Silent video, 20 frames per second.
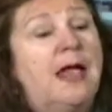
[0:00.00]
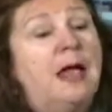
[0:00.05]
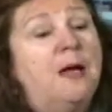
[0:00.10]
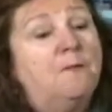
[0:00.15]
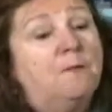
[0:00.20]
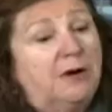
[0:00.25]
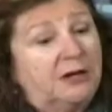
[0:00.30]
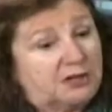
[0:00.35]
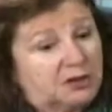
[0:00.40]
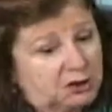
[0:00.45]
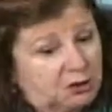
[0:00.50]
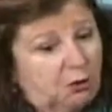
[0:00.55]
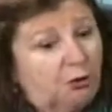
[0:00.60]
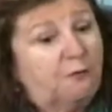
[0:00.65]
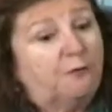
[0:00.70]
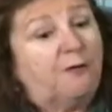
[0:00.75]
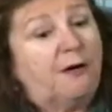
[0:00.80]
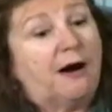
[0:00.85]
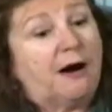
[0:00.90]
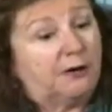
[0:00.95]
But so
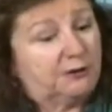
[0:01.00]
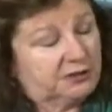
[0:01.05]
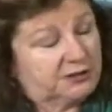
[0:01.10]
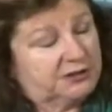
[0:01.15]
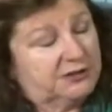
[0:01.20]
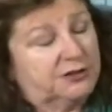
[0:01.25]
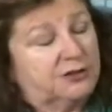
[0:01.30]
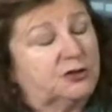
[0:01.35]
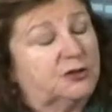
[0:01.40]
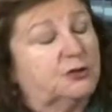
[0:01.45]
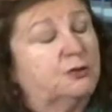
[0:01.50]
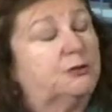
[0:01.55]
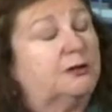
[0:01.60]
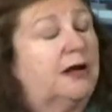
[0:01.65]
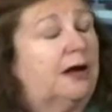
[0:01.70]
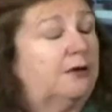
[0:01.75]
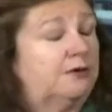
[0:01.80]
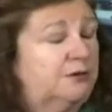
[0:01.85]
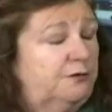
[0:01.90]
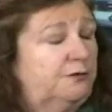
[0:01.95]
far, since two
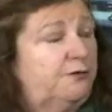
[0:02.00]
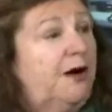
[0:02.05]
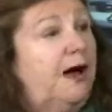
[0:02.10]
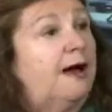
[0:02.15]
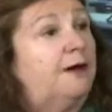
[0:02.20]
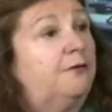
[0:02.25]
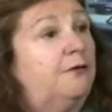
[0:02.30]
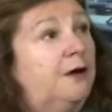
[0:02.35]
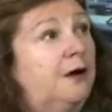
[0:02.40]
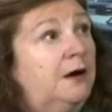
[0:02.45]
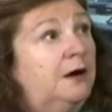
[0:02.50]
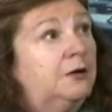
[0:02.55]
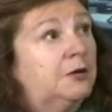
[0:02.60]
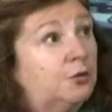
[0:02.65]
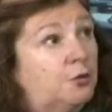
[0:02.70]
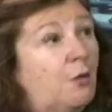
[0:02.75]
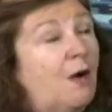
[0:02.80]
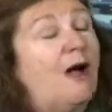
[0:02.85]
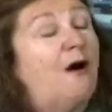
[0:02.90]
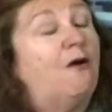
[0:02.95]
thousand five,
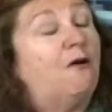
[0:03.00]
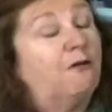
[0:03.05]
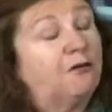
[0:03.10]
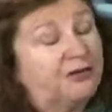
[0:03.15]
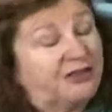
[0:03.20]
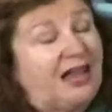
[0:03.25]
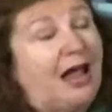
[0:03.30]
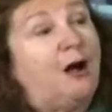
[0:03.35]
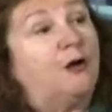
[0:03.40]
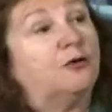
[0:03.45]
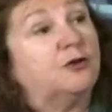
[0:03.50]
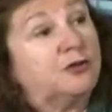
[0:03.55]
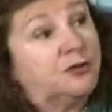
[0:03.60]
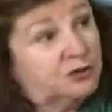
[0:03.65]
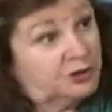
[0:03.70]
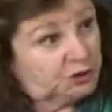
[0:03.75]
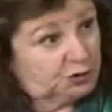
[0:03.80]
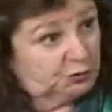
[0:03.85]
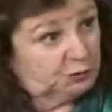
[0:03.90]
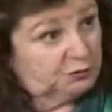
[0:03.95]
twelve
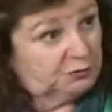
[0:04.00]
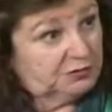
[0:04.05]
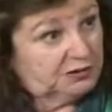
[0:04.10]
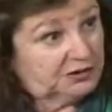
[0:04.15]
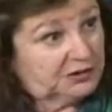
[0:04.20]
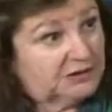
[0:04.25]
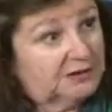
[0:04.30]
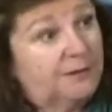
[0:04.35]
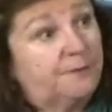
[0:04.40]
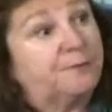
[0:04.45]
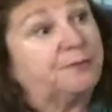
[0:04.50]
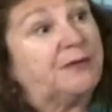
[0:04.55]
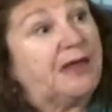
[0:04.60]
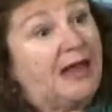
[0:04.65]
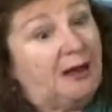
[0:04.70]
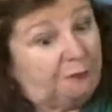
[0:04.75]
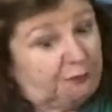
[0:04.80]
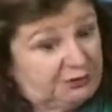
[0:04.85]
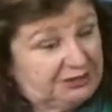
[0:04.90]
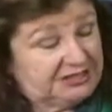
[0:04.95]
thousand students
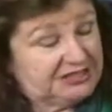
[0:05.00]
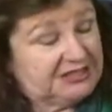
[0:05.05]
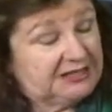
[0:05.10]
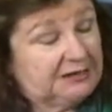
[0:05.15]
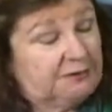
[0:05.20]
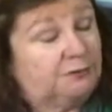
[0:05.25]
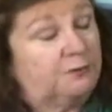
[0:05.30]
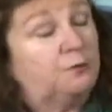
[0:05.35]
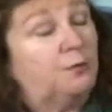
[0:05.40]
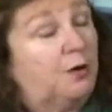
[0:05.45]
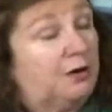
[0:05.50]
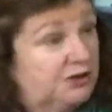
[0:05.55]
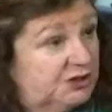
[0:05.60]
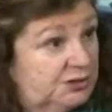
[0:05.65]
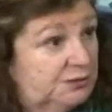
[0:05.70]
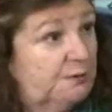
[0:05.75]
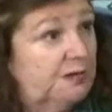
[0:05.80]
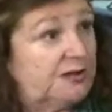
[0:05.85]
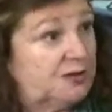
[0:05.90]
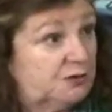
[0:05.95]
have received one
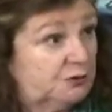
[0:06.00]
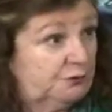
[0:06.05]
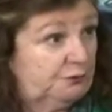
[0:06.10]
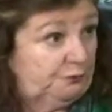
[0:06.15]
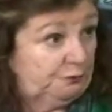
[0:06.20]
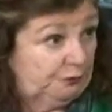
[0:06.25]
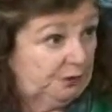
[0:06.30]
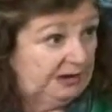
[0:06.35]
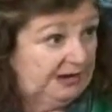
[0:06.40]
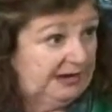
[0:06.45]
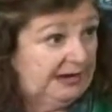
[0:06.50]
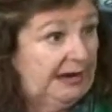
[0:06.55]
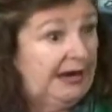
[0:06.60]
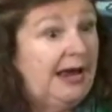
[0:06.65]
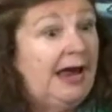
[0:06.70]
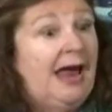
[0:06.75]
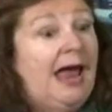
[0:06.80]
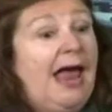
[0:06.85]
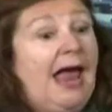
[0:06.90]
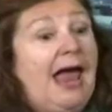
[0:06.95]
semester free.
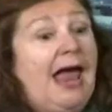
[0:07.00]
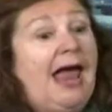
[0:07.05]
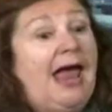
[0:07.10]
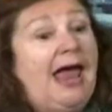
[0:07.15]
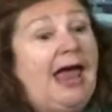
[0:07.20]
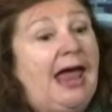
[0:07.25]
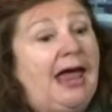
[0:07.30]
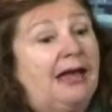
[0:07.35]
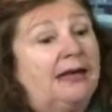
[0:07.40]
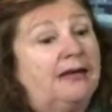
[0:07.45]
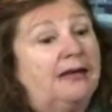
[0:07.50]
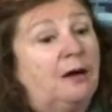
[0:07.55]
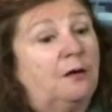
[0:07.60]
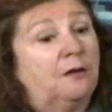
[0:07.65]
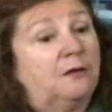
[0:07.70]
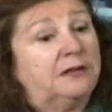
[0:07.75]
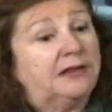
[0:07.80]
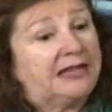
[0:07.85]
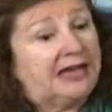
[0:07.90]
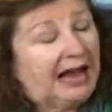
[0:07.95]
And
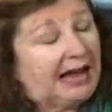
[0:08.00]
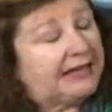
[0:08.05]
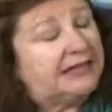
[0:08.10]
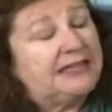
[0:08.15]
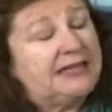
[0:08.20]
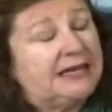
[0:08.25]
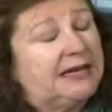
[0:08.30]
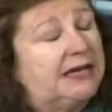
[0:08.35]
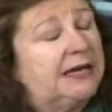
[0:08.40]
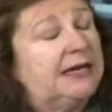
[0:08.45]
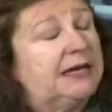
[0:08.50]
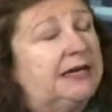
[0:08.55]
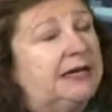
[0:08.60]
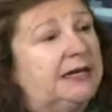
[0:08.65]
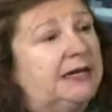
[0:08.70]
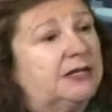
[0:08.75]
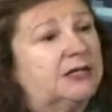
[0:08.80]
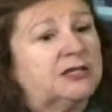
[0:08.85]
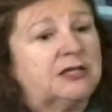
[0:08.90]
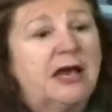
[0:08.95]
the idea
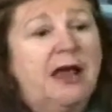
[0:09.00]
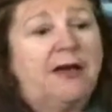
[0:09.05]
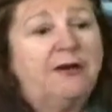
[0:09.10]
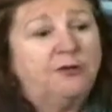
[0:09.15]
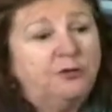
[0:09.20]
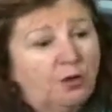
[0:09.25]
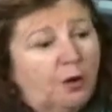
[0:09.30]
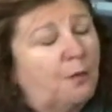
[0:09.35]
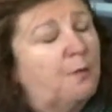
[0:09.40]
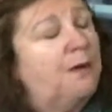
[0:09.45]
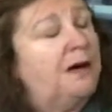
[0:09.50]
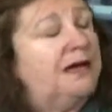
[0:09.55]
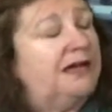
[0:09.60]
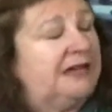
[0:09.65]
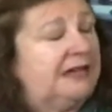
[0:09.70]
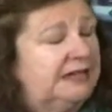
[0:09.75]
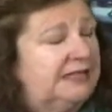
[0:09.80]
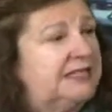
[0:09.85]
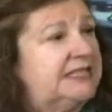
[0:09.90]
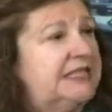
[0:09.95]
is nobody
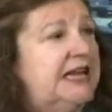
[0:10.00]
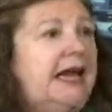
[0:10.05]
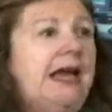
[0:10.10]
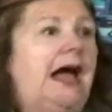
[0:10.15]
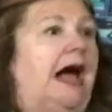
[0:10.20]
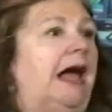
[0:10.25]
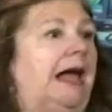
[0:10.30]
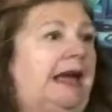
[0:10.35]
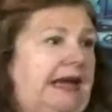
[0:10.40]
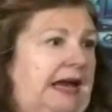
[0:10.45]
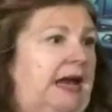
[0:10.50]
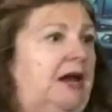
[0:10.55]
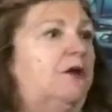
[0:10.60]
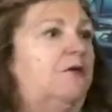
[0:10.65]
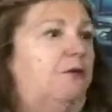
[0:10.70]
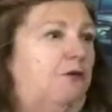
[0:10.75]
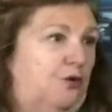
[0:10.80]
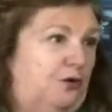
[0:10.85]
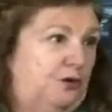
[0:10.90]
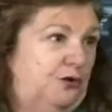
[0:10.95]
can say, I right. can't
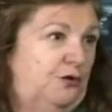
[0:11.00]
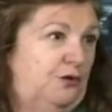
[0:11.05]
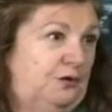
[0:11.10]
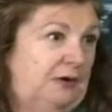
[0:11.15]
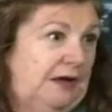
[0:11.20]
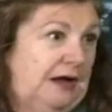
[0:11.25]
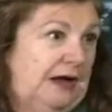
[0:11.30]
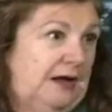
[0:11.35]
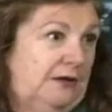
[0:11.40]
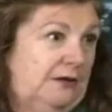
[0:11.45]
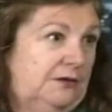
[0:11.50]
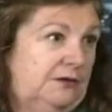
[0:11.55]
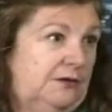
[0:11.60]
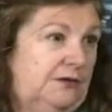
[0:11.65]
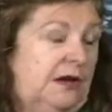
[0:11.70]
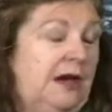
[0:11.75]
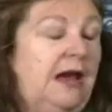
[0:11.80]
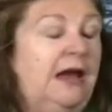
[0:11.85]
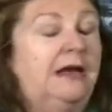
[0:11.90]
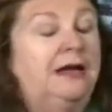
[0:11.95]
afford to go to college.
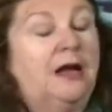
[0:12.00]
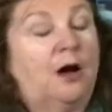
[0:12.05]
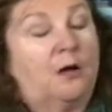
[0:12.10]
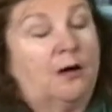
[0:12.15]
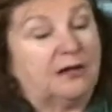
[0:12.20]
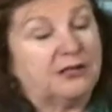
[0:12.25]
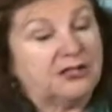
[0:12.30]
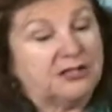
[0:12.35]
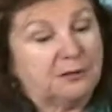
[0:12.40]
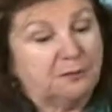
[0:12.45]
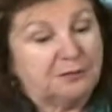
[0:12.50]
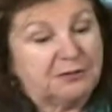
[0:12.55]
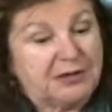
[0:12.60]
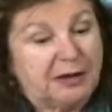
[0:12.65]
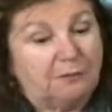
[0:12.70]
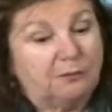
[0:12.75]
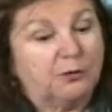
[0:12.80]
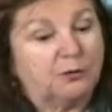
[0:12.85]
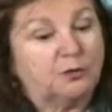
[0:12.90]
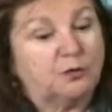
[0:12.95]
Now, on
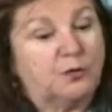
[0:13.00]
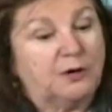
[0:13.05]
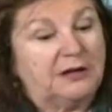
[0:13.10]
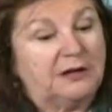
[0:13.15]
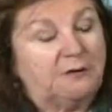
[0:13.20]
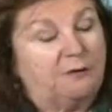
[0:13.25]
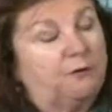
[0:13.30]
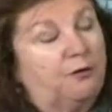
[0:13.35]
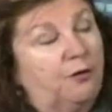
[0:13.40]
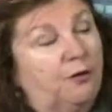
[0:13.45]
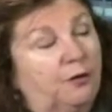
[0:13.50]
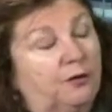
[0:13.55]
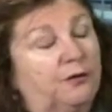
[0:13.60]
September twenty-fourth.